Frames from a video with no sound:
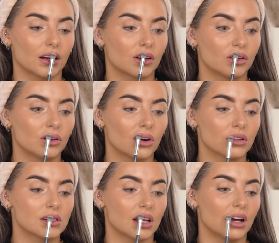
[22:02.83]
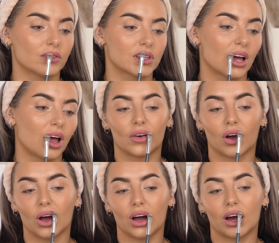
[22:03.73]
Like, cool concept,
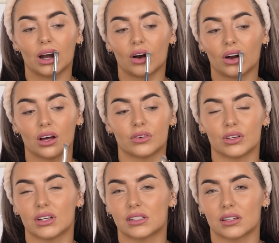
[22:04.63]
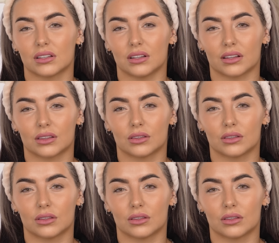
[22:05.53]
but I don't know if you need to, like,